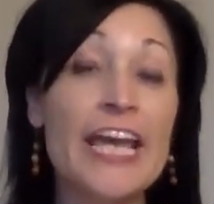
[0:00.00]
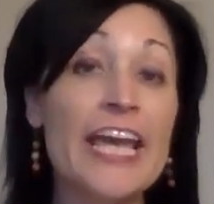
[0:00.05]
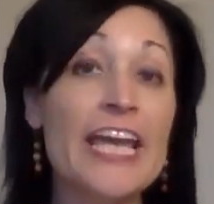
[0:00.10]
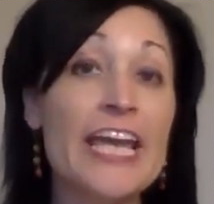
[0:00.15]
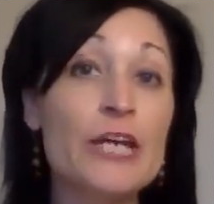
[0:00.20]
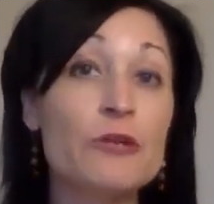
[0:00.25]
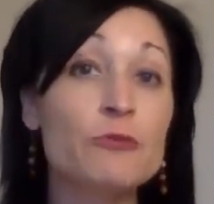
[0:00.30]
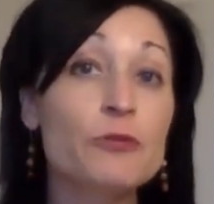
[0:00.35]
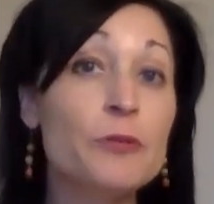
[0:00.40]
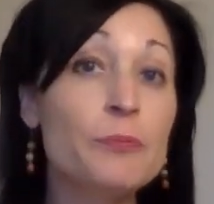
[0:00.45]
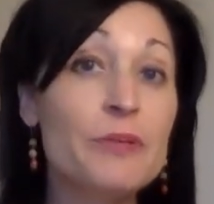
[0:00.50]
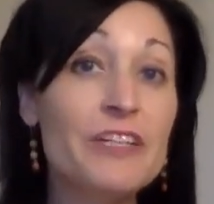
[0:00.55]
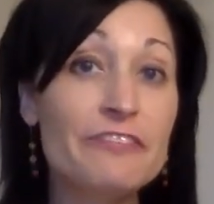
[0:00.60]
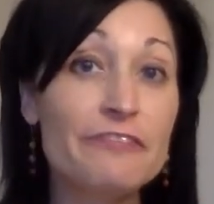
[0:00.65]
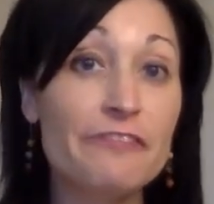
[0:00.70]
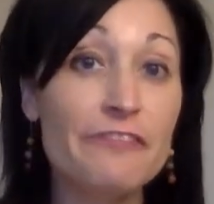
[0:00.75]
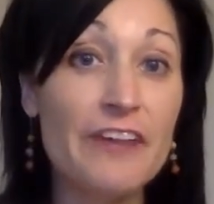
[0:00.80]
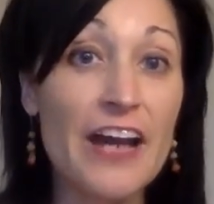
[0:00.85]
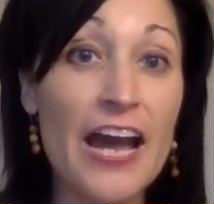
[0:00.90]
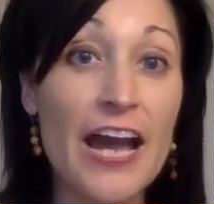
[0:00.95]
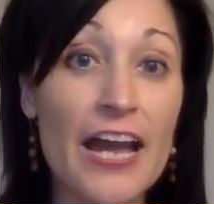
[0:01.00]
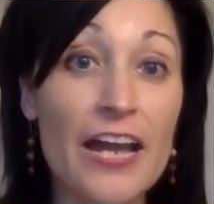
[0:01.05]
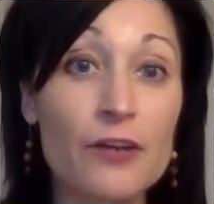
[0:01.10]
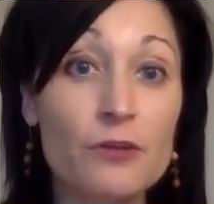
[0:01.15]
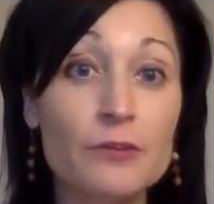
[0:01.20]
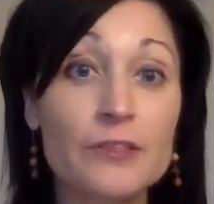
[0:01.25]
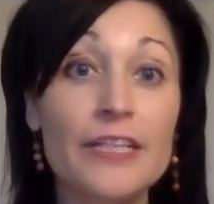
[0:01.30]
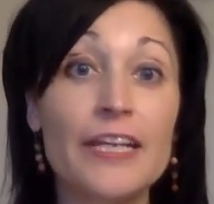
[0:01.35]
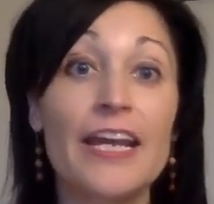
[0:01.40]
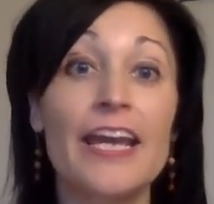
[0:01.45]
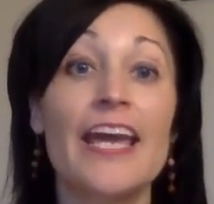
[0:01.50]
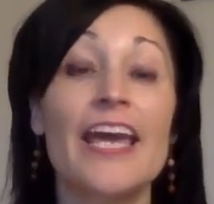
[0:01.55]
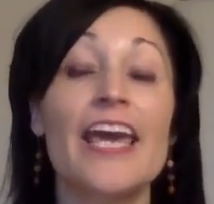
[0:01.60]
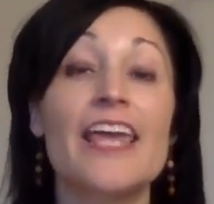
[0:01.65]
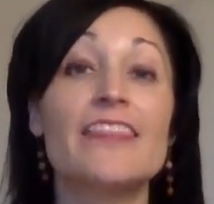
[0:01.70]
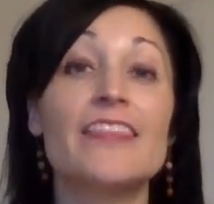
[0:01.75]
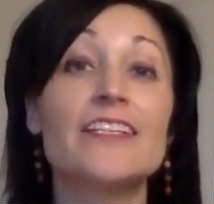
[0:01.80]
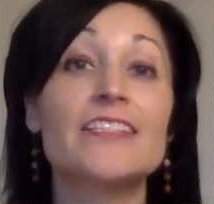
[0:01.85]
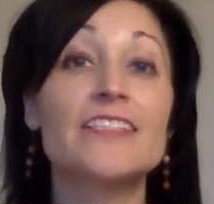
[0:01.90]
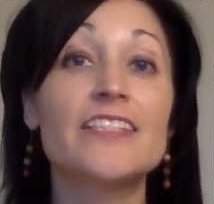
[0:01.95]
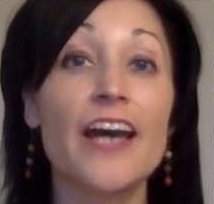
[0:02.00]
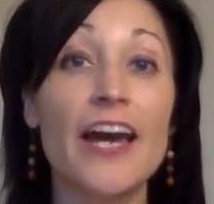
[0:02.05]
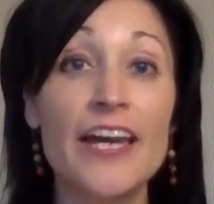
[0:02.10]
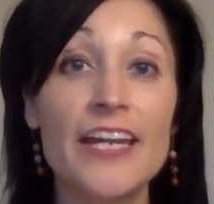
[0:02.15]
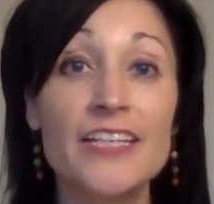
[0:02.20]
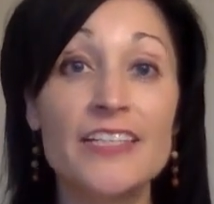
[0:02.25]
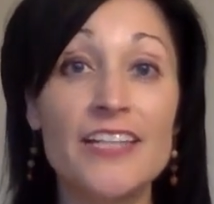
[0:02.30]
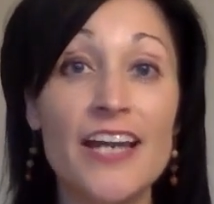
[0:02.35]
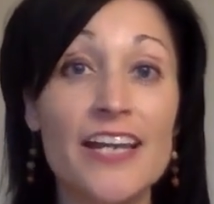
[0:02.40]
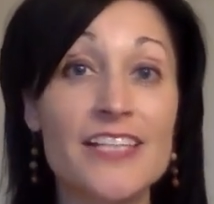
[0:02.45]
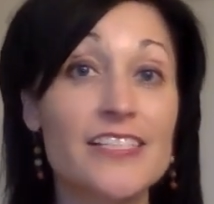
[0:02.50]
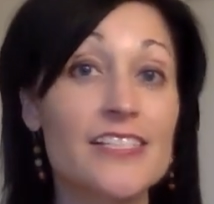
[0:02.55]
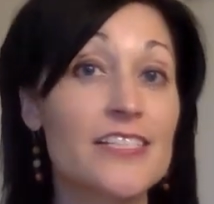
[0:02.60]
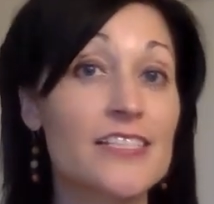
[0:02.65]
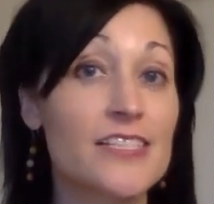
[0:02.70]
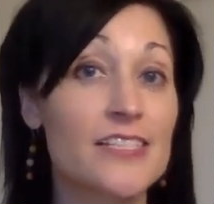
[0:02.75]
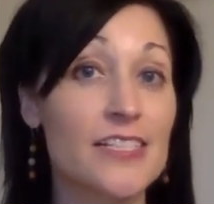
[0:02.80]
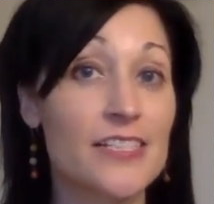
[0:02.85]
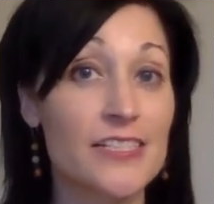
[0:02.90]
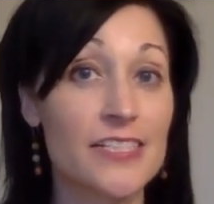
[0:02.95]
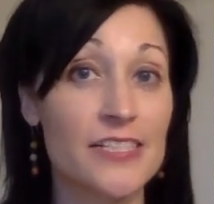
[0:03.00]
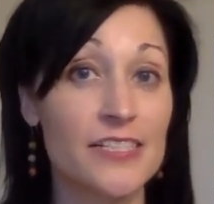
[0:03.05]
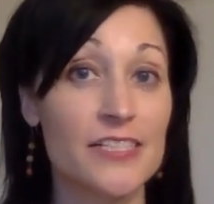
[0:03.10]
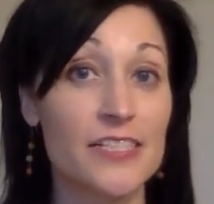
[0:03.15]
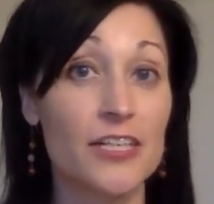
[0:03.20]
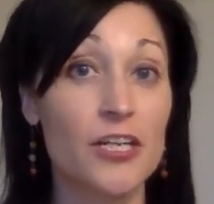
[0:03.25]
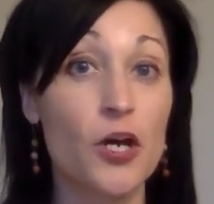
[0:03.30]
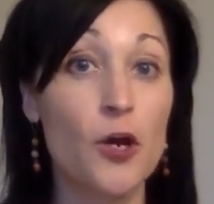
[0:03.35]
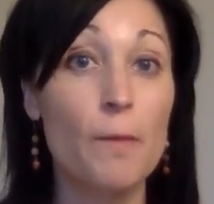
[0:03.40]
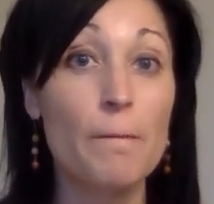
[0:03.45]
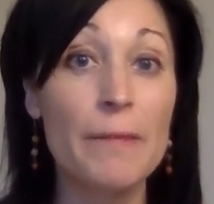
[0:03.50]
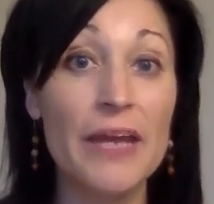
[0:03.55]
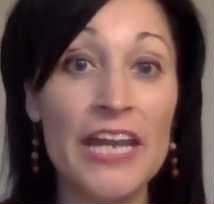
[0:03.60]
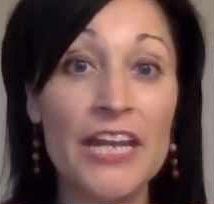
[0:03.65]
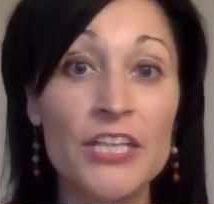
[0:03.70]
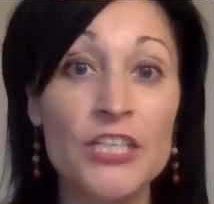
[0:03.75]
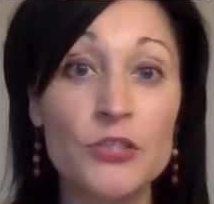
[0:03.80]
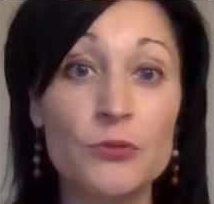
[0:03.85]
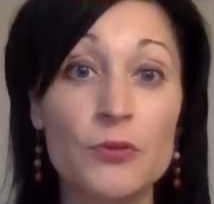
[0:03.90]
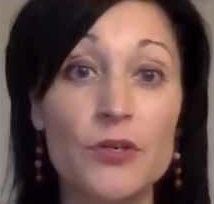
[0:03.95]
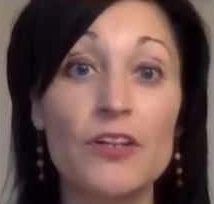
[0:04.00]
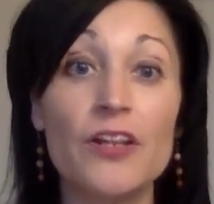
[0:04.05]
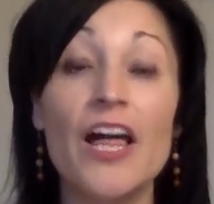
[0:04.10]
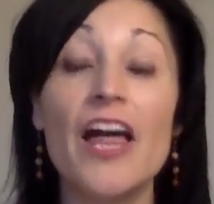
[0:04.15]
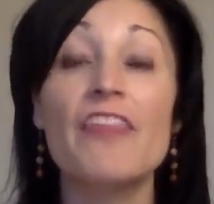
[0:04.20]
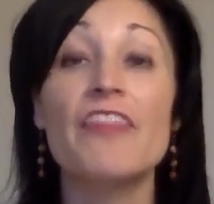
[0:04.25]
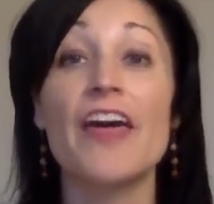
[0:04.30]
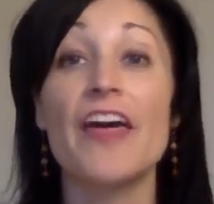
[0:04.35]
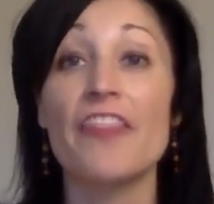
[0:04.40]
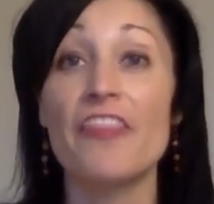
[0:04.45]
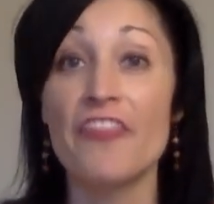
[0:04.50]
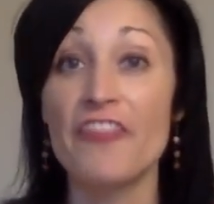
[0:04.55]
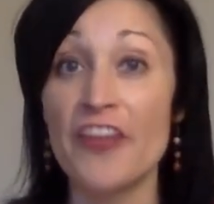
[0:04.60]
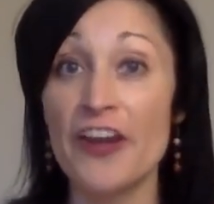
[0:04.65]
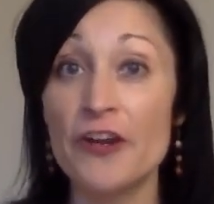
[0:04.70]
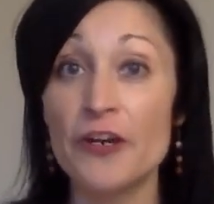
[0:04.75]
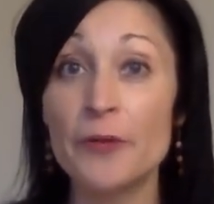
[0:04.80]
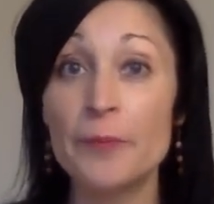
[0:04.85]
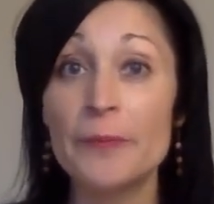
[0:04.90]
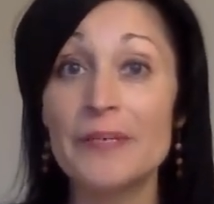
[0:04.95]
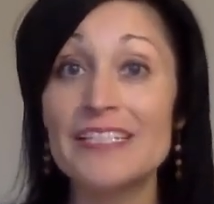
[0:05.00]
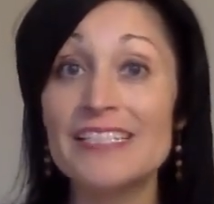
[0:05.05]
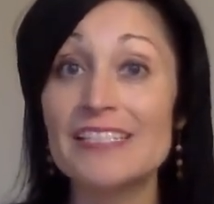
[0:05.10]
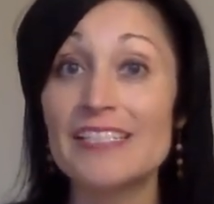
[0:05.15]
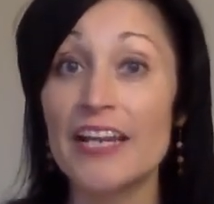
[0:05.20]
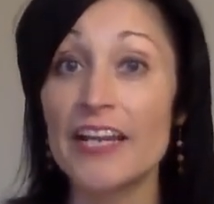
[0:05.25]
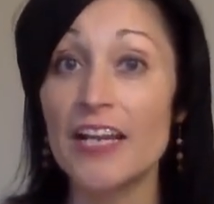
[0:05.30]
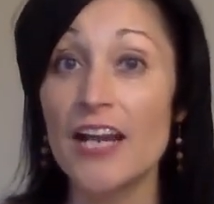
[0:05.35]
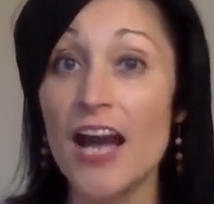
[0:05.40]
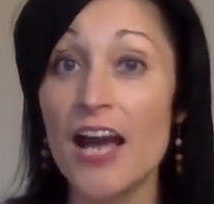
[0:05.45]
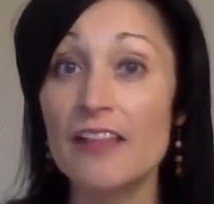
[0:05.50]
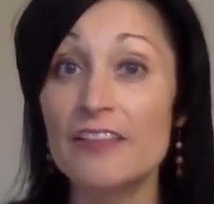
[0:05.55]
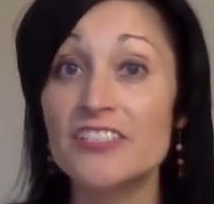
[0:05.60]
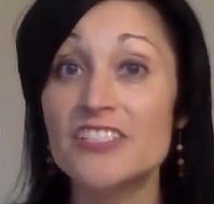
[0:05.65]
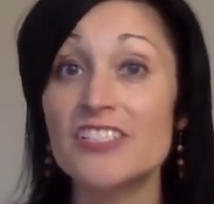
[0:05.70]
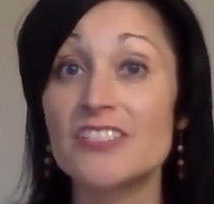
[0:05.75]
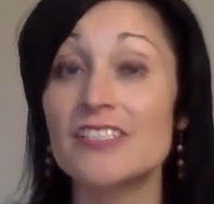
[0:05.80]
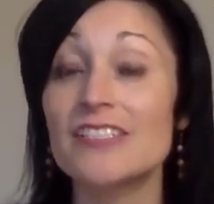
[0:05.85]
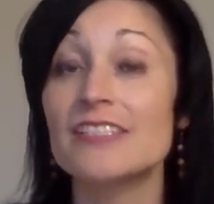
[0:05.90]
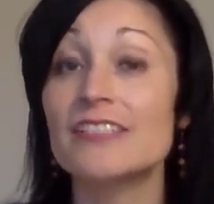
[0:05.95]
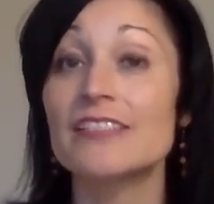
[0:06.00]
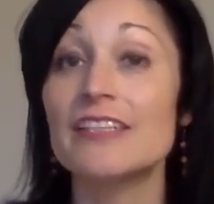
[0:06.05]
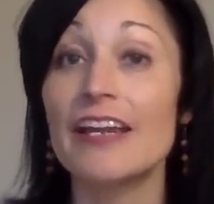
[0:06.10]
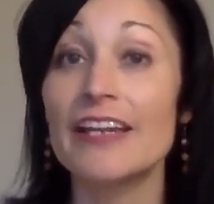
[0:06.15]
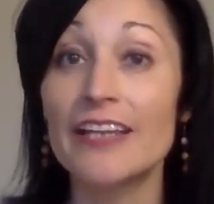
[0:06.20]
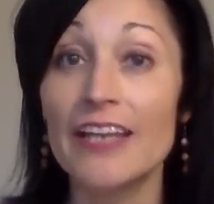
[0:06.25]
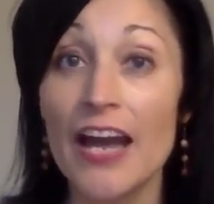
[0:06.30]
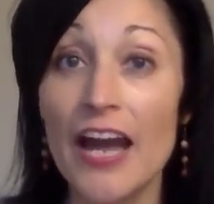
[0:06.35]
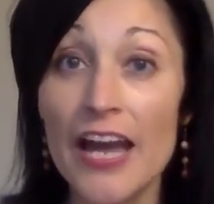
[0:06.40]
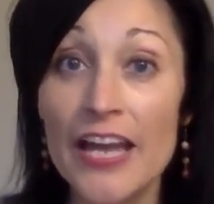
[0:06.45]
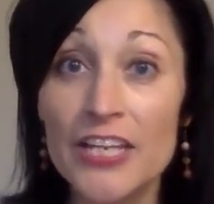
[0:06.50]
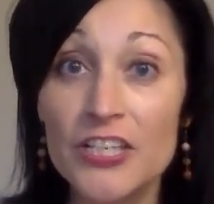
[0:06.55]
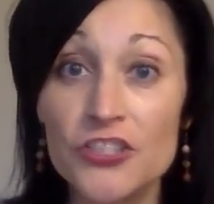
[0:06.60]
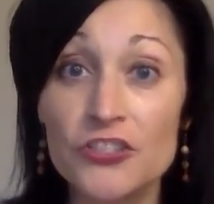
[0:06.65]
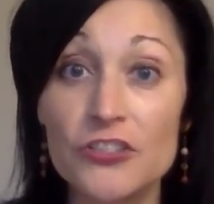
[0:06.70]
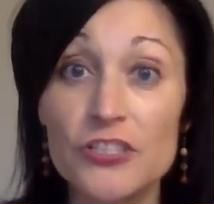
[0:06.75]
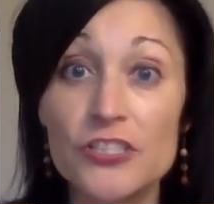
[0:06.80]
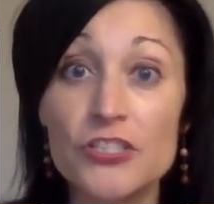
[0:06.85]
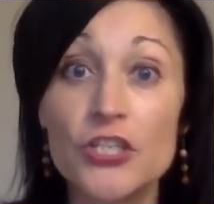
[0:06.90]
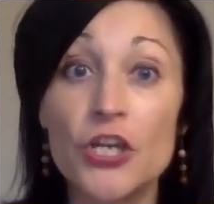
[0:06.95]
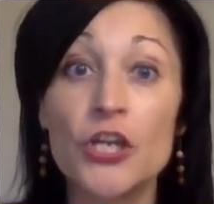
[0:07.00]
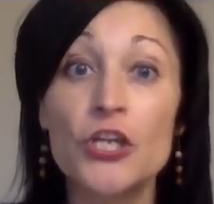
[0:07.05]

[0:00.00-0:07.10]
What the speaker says: it would be found in the Diagnostic Statistical Manual that therapists, psychologists, and psychiatrists